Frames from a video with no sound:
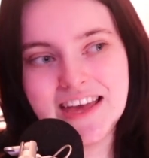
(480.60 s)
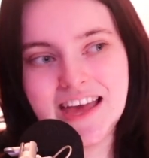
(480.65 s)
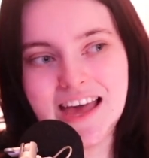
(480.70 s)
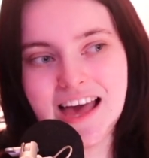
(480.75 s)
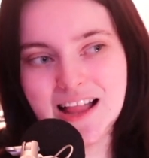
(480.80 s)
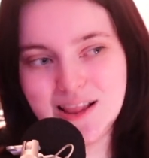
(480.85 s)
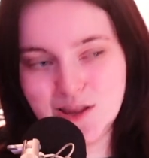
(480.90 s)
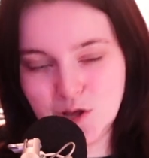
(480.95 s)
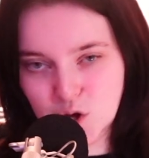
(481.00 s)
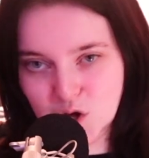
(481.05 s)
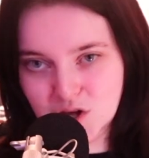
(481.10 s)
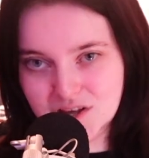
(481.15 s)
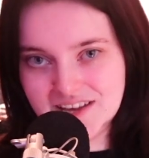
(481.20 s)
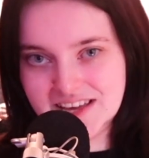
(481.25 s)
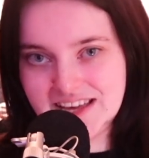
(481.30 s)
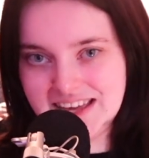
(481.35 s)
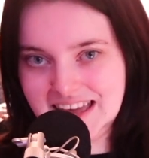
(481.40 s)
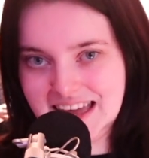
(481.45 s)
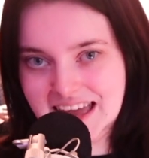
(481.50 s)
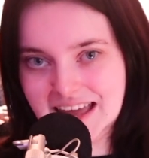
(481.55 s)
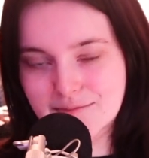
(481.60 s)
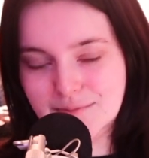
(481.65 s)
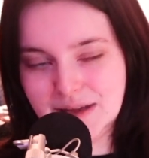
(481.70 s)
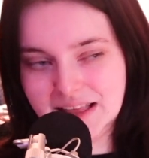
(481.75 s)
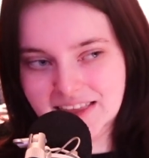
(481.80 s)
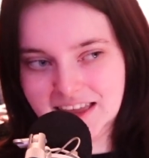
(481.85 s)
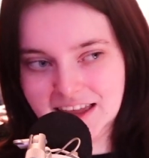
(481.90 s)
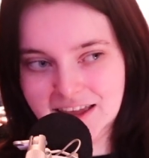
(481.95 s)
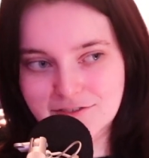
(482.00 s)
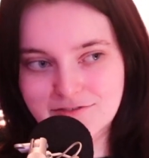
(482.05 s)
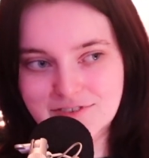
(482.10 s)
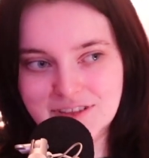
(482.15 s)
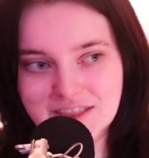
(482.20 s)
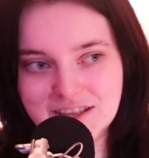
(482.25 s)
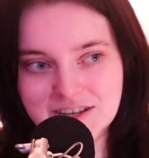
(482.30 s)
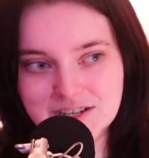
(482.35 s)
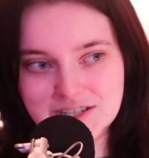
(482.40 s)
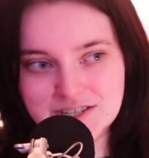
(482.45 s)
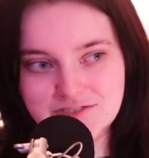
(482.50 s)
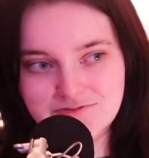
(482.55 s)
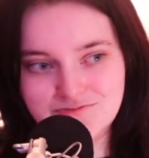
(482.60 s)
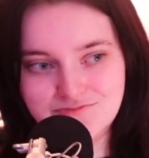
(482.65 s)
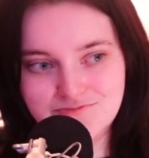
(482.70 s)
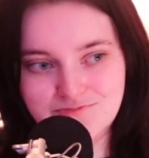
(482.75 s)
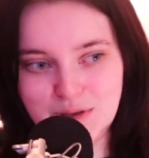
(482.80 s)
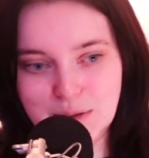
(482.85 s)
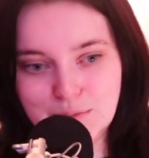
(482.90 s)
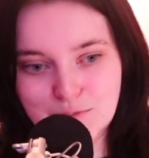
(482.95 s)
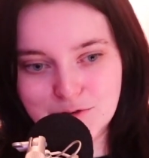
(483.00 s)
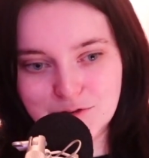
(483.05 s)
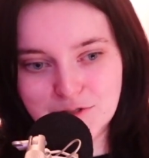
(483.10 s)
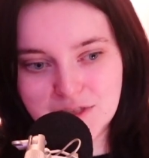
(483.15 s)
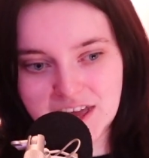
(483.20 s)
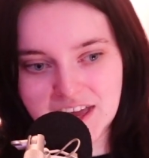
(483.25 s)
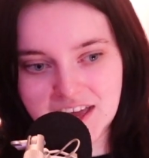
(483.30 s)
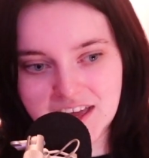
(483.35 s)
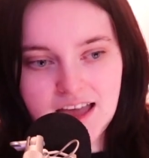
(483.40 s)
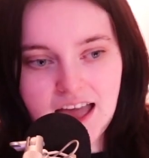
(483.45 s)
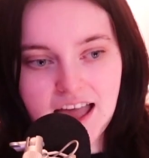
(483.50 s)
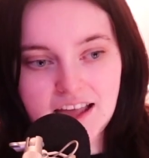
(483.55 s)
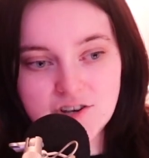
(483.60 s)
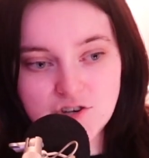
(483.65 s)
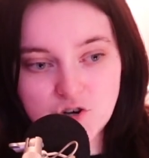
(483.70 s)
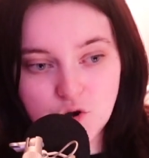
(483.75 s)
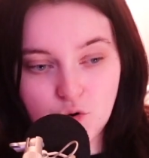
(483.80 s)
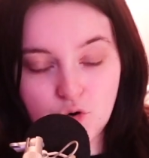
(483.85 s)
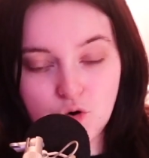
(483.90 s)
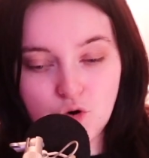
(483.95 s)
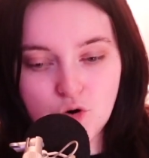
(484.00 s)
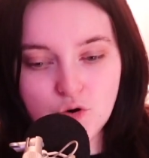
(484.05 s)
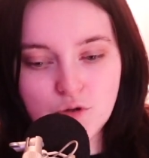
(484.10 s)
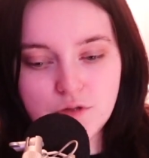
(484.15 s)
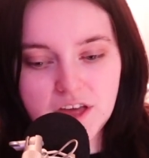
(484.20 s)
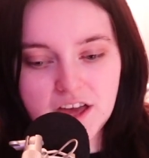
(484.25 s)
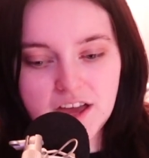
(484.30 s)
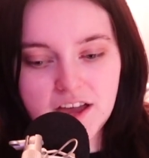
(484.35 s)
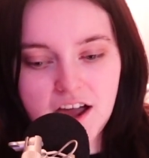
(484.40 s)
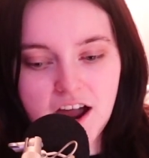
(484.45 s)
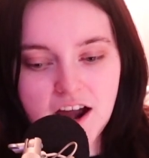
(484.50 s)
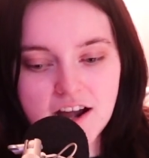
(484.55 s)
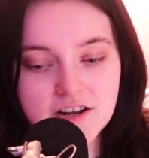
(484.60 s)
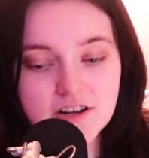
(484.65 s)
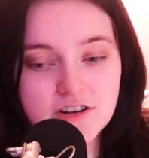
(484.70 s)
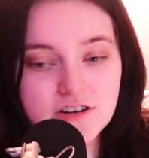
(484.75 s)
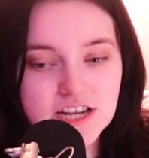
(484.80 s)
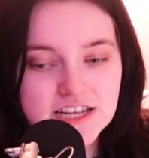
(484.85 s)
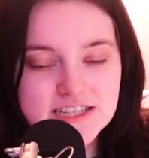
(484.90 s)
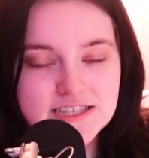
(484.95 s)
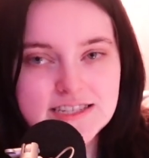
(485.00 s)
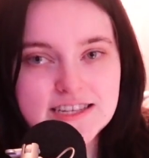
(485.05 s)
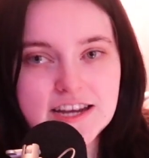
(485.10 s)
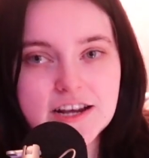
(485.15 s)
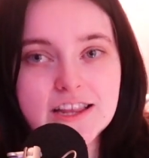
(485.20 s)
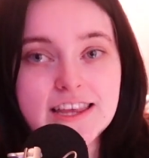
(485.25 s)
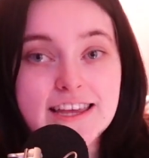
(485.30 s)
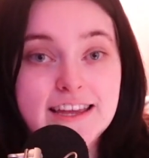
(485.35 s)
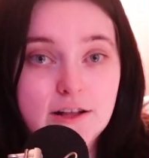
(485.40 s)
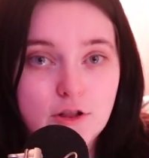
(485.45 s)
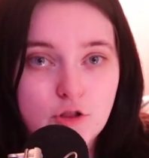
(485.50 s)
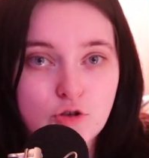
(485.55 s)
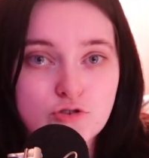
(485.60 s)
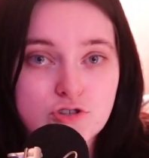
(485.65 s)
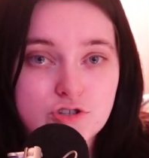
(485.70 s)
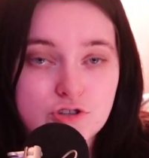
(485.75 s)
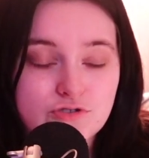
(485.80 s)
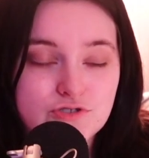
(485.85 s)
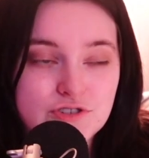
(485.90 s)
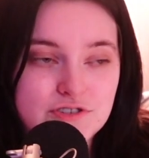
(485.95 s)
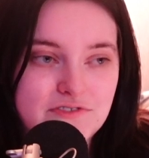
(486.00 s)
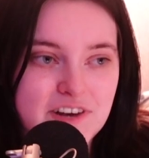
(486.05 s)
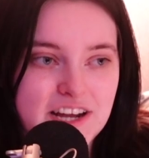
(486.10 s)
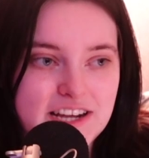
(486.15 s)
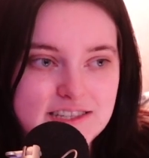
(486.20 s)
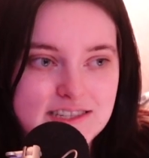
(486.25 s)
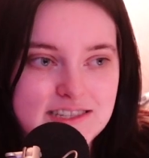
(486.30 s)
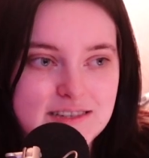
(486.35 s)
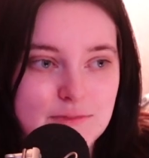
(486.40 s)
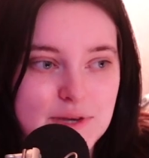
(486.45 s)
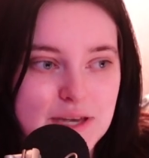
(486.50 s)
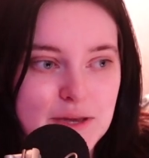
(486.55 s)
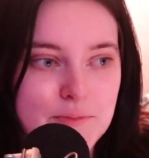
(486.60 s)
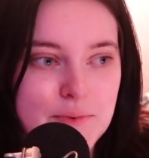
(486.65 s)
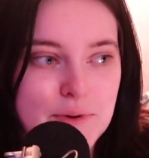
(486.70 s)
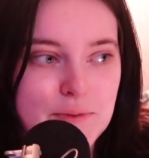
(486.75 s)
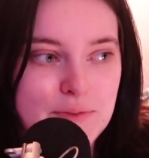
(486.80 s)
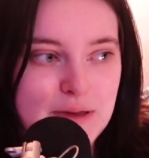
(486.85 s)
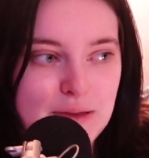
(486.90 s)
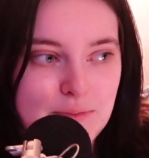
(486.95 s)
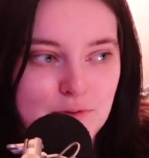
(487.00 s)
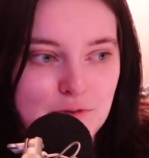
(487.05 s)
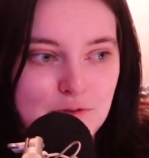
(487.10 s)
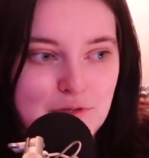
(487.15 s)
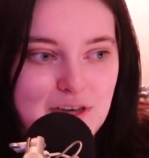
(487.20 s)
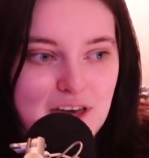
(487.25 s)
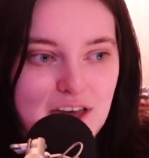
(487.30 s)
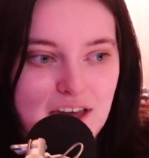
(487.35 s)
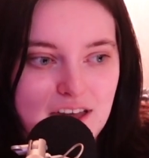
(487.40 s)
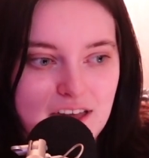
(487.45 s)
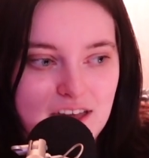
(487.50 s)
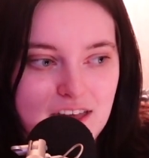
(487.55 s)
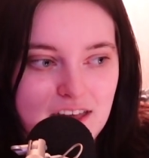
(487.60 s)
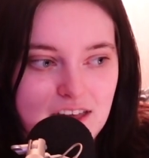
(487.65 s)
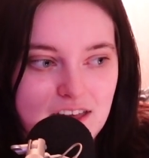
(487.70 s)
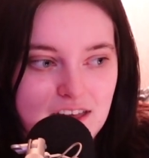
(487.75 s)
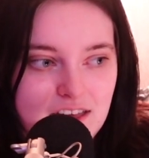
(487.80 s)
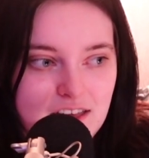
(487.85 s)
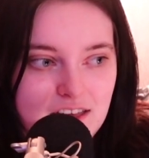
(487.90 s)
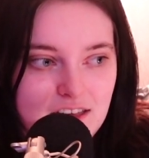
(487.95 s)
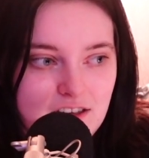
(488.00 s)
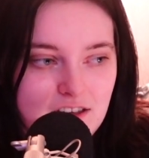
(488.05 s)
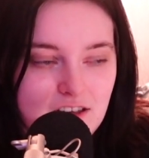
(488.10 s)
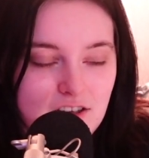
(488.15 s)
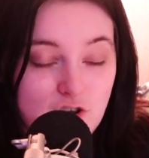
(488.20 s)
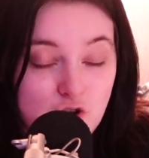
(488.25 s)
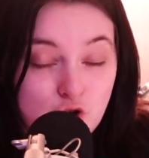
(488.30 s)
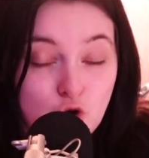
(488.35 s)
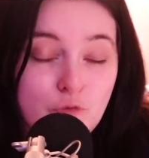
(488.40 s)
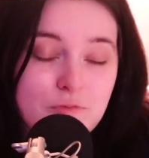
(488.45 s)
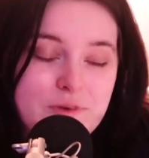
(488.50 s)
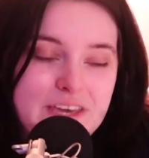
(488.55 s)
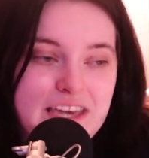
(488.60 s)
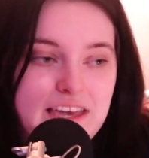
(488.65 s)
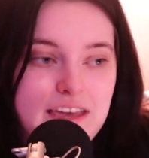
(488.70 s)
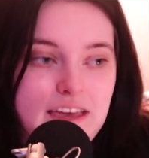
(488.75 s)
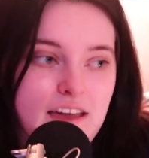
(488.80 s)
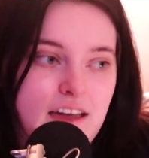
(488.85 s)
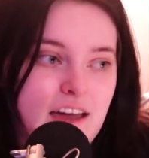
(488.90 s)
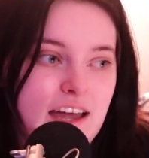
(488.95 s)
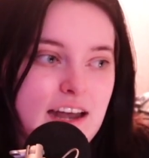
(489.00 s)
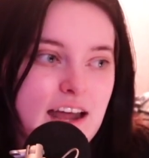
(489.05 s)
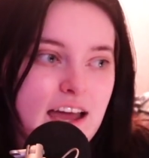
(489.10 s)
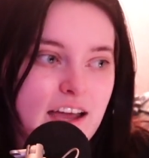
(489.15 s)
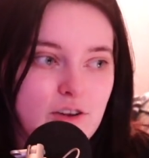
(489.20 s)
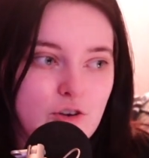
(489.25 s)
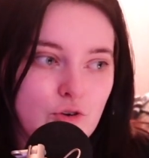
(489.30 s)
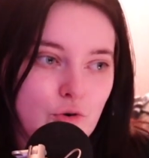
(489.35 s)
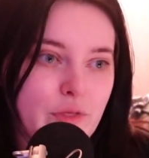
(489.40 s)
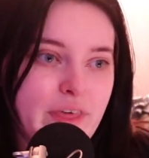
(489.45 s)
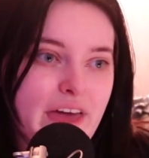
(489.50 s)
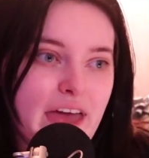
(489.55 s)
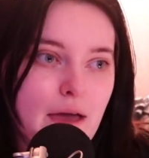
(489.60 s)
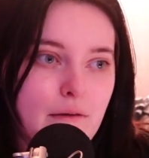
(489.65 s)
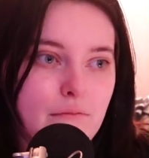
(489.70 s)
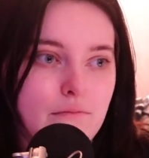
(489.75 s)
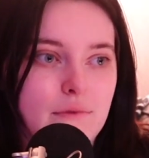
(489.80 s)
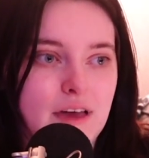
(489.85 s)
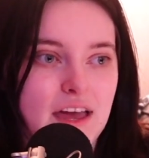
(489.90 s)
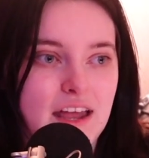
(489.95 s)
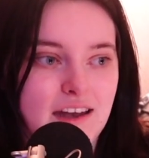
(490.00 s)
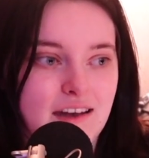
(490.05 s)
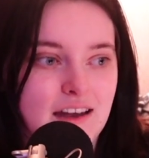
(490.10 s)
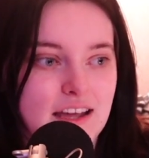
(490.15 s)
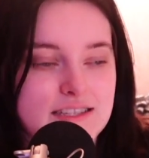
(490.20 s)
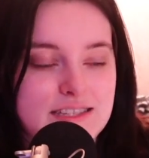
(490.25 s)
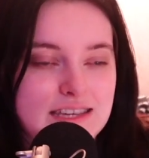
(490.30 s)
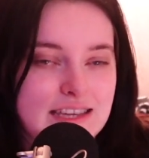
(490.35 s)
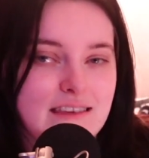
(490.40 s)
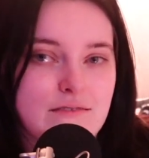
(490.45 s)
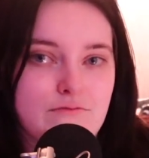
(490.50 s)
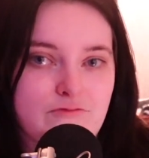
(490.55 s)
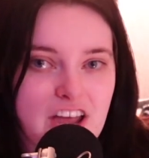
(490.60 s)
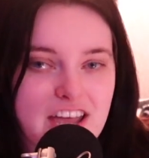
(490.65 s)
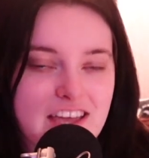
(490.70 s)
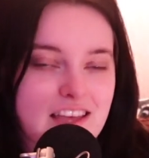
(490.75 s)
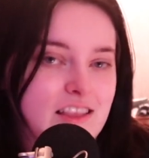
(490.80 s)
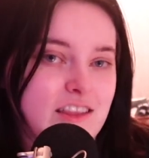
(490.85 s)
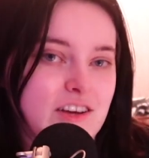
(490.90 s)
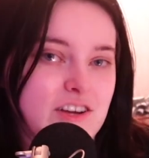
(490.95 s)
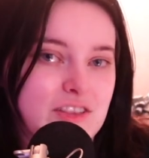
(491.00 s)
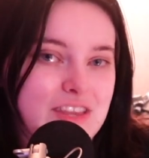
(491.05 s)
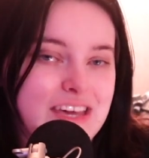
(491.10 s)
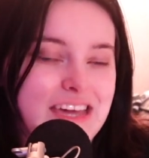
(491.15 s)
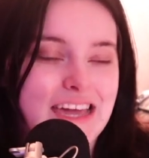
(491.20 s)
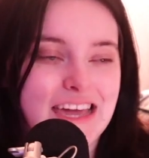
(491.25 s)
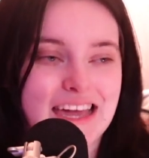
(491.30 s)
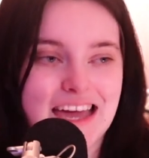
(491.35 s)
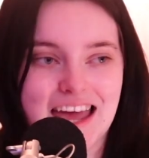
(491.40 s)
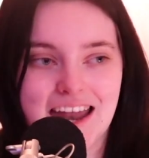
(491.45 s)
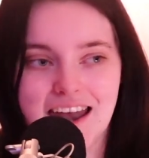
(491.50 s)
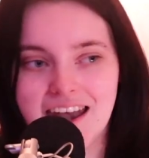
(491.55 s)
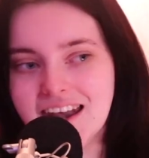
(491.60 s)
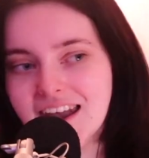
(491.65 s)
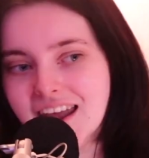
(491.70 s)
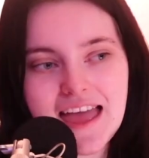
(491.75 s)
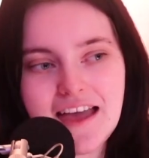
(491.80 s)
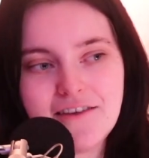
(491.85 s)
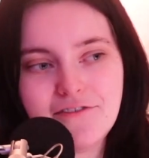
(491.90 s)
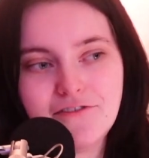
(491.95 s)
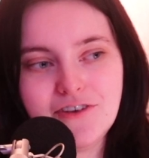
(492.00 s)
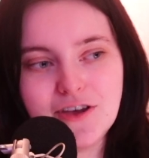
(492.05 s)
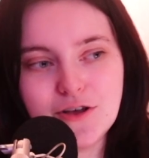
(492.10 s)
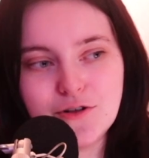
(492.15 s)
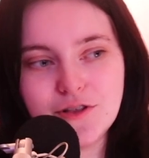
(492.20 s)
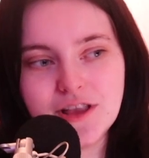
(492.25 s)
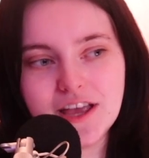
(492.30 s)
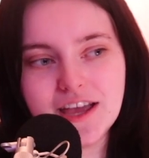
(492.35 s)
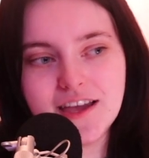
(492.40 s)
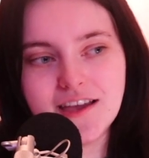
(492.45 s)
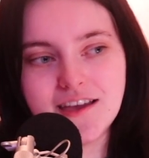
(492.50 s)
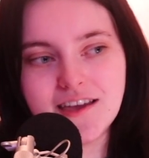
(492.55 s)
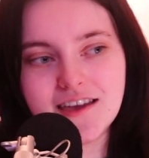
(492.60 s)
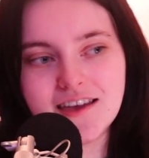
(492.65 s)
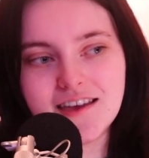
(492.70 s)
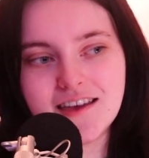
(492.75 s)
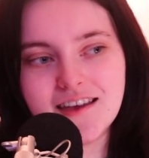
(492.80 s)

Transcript: a lot in my life, and there's people that I know that aren't necessarily close friends to me, but people that know me and I know them and I see them regularly, and I feel like,